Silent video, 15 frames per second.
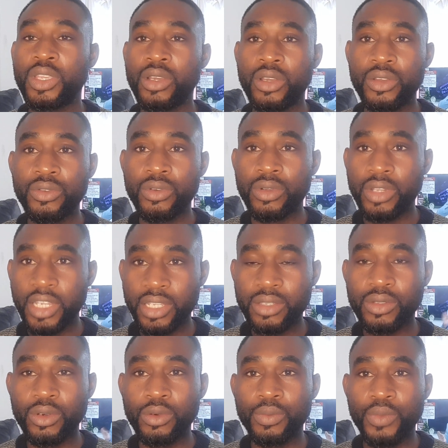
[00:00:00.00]
you need
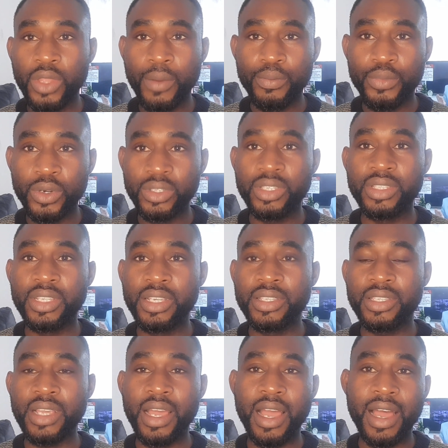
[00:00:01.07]
to put this
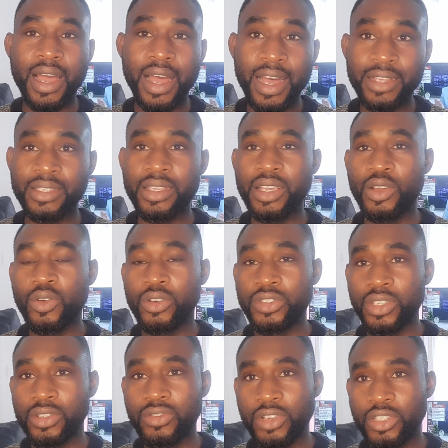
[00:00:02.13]
as a
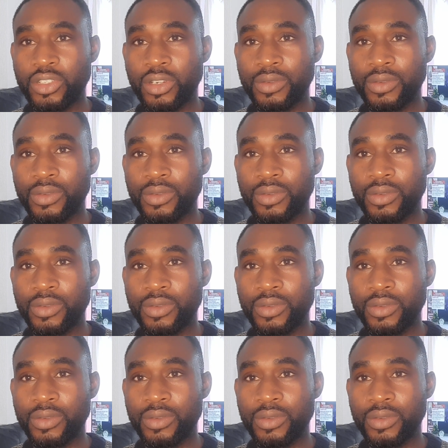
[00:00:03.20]
consideration.